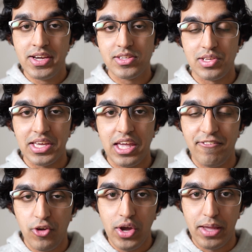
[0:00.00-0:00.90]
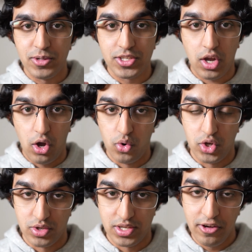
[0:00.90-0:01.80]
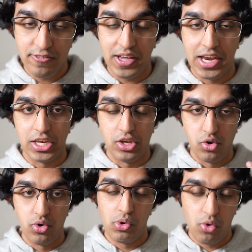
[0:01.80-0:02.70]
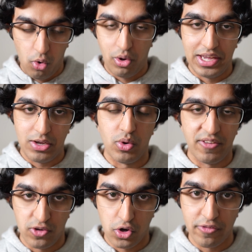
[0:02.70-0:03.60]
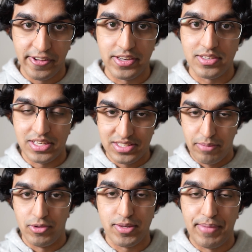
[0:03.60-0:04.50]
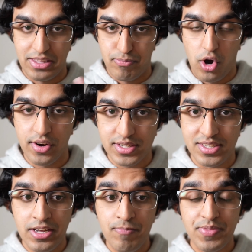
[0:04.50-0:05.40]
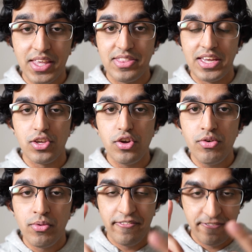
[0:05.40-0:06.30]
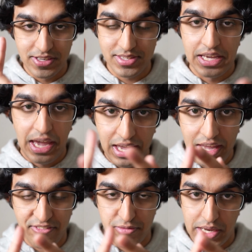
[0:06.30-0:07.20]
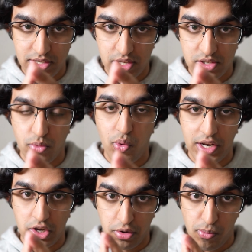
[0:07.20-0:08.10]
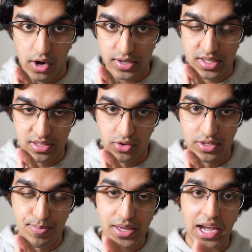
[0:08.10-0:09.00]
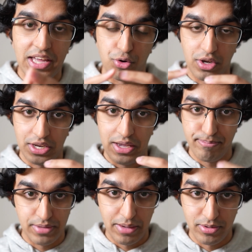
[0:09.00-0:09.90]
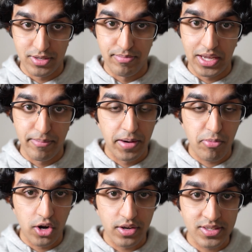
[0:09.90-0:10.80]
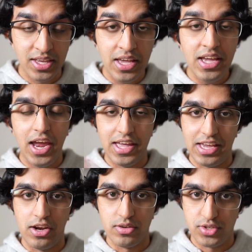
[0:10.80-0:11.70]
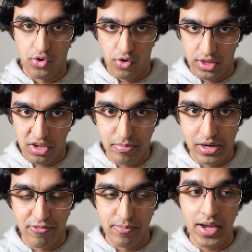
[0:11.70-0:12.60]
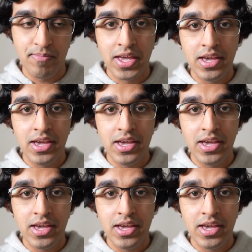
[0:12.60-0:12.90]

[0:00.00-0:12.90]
So like if you're able to code yourself and you or like one of your co-founders is able to make the product, then you firstly A, have a better sense of what a good product is going to be, and you're gonna be able to make a better product and then also grow the company from that.